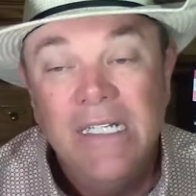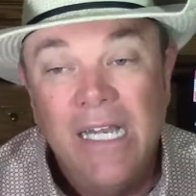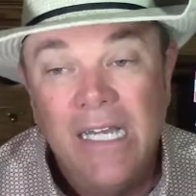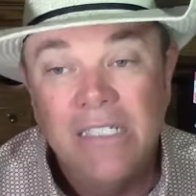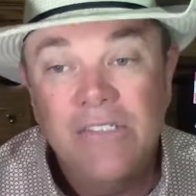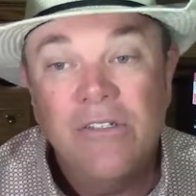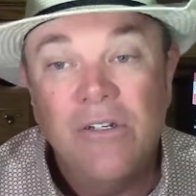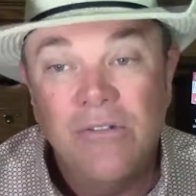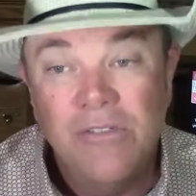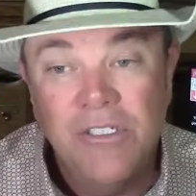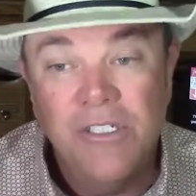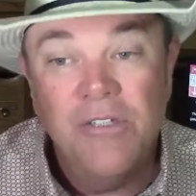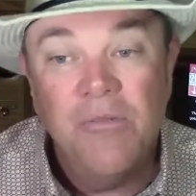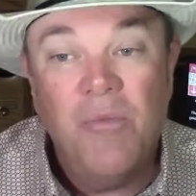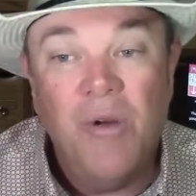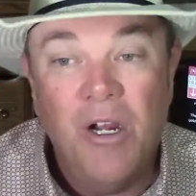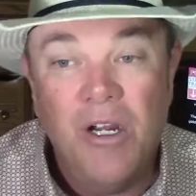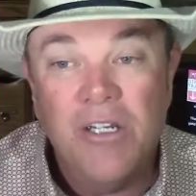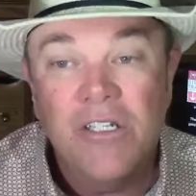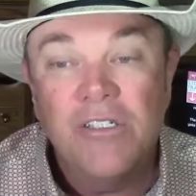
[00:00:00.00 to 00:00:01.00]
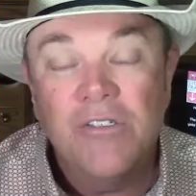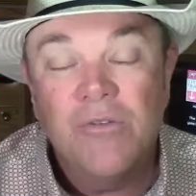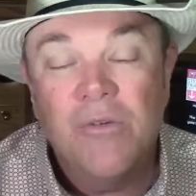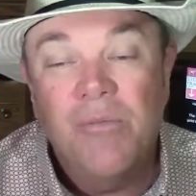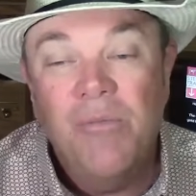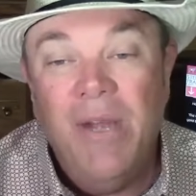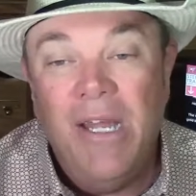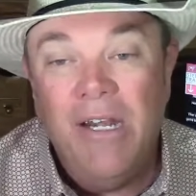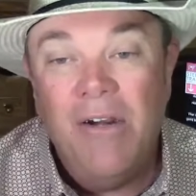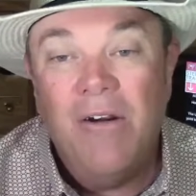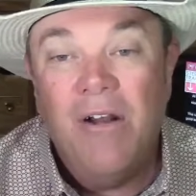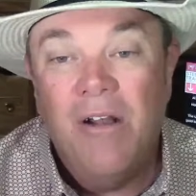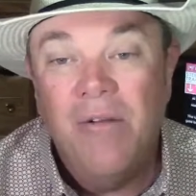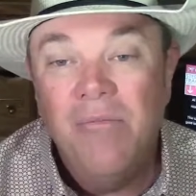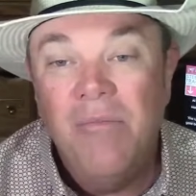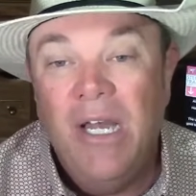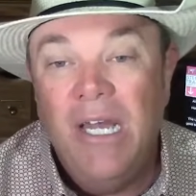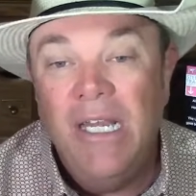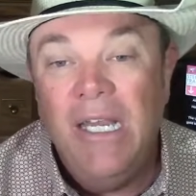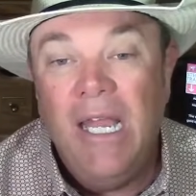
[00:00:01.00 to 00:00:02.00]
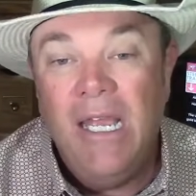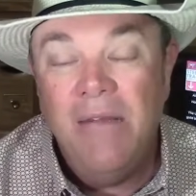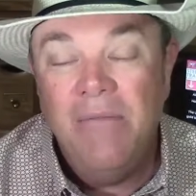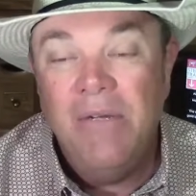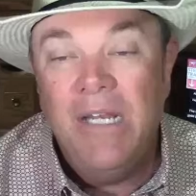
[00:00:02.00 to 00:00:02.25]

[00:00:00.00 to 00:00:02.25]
I told you the markets were better on Monday,